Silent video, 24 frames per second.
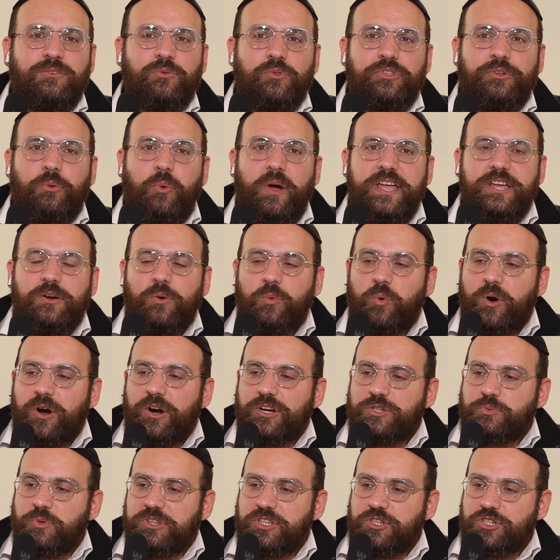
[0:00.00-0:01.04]
the way it
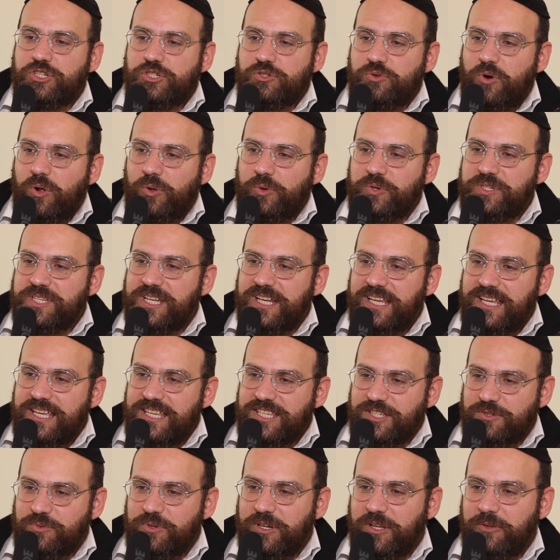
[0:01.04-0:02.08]
works with the strollers in
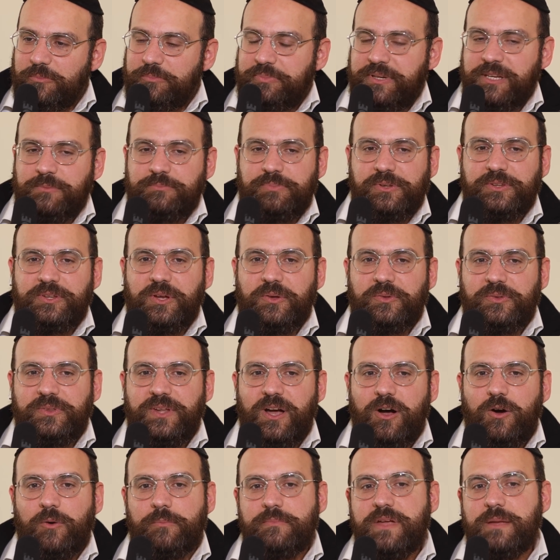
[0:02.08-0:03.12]
Israel, people don't
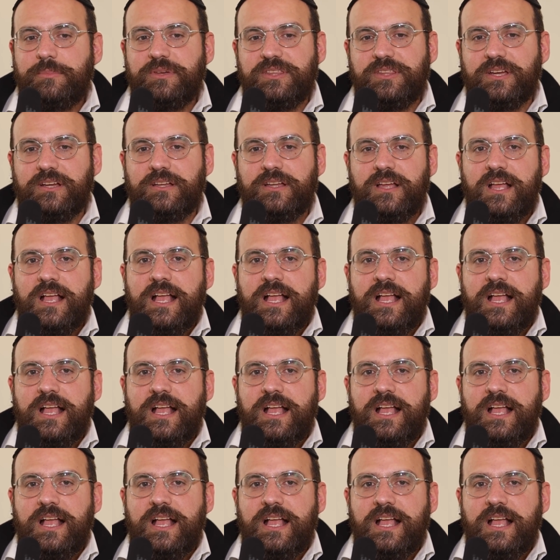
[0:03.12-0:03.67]
know. Or maybe the